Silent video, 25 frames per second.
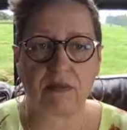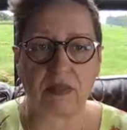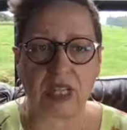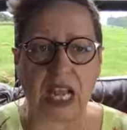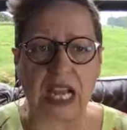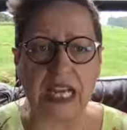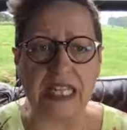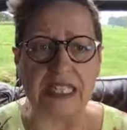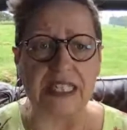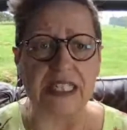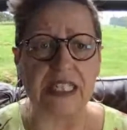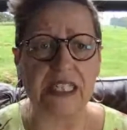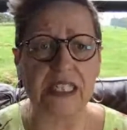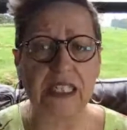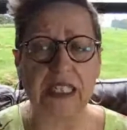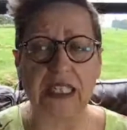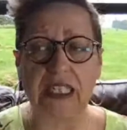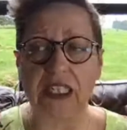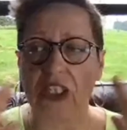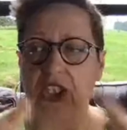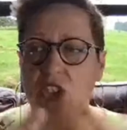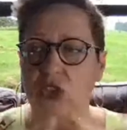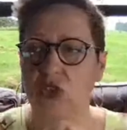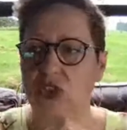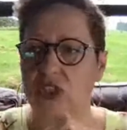Ideally,
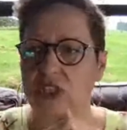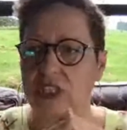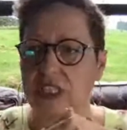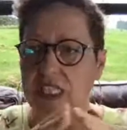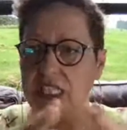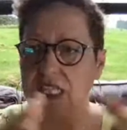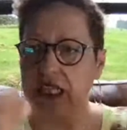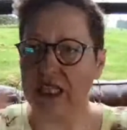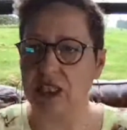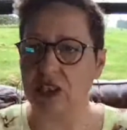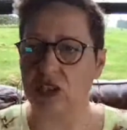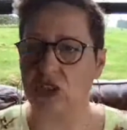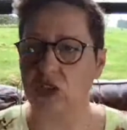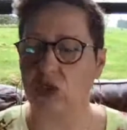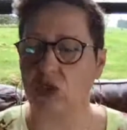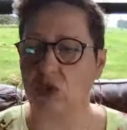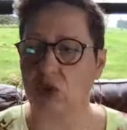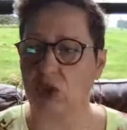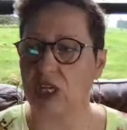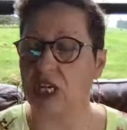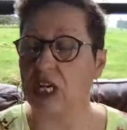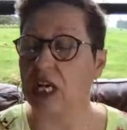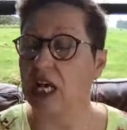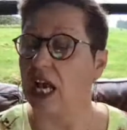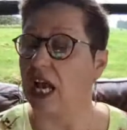you see the
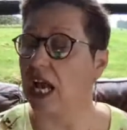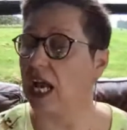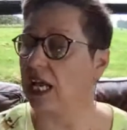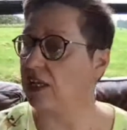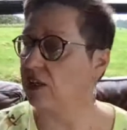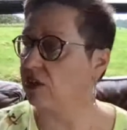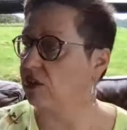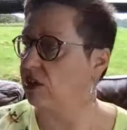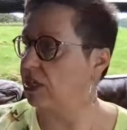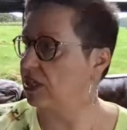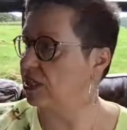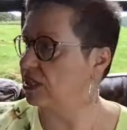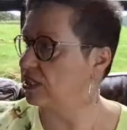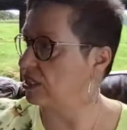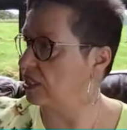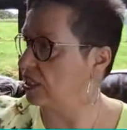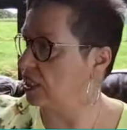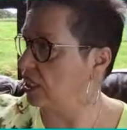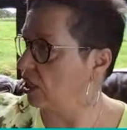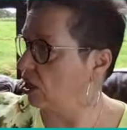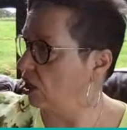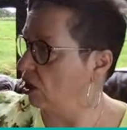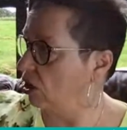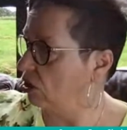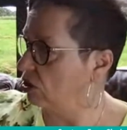door and you can
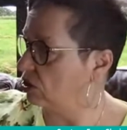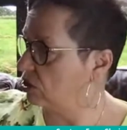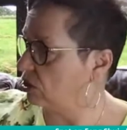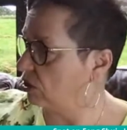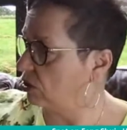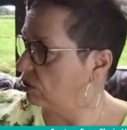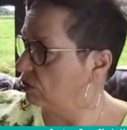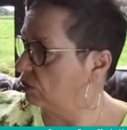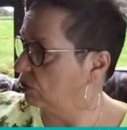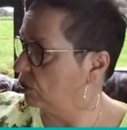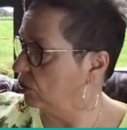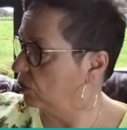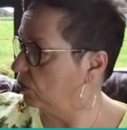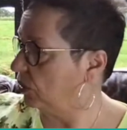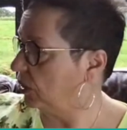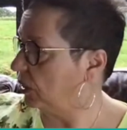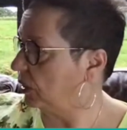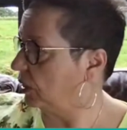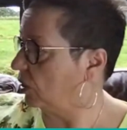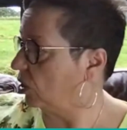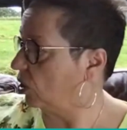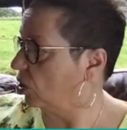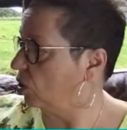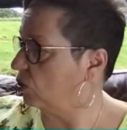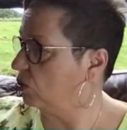see also through the
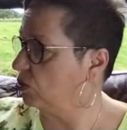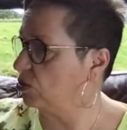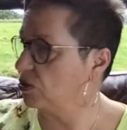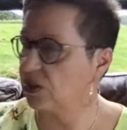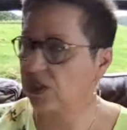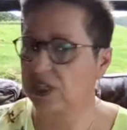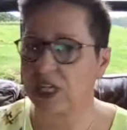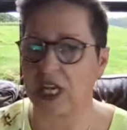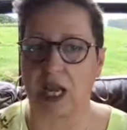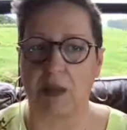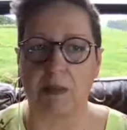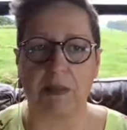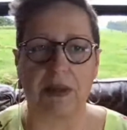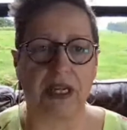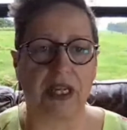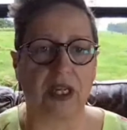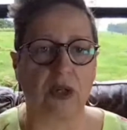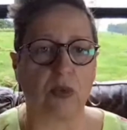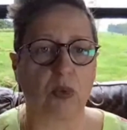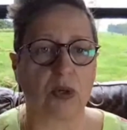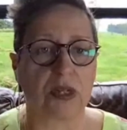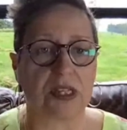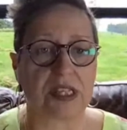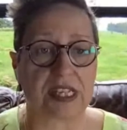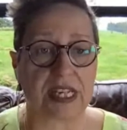window who's coming and
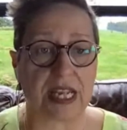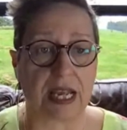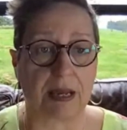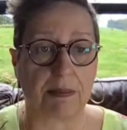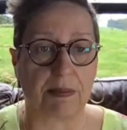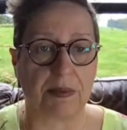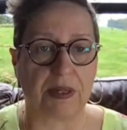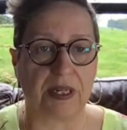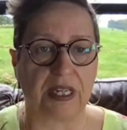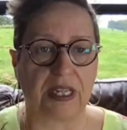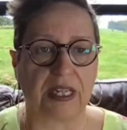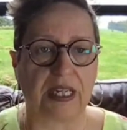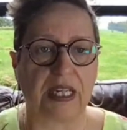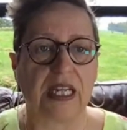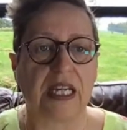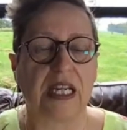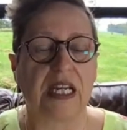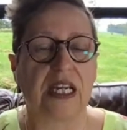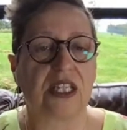what's happening.